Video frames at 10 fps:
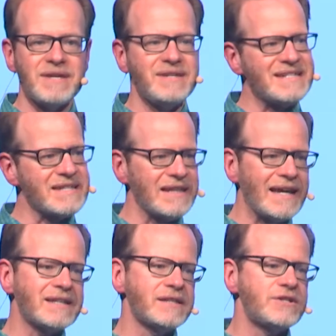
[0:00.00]
is
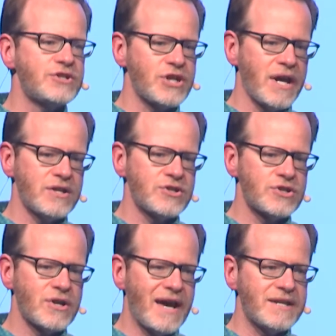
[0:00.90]
likely to
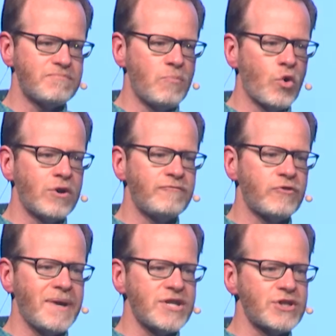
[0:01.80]
change as more
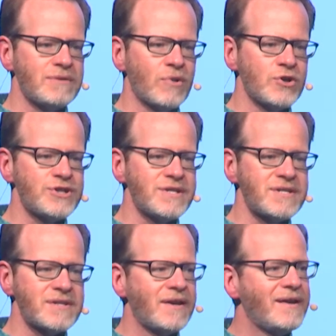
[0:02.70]
information emerges,